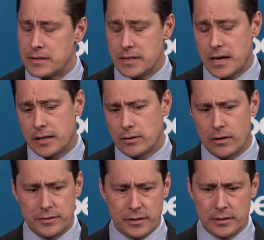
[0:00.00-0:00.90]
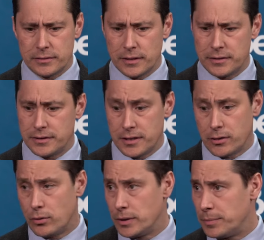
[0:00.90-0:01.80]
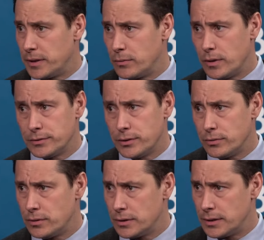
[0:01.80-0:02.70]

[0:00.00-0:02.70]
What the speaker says: Yeah, no, I thought their goalie played well too.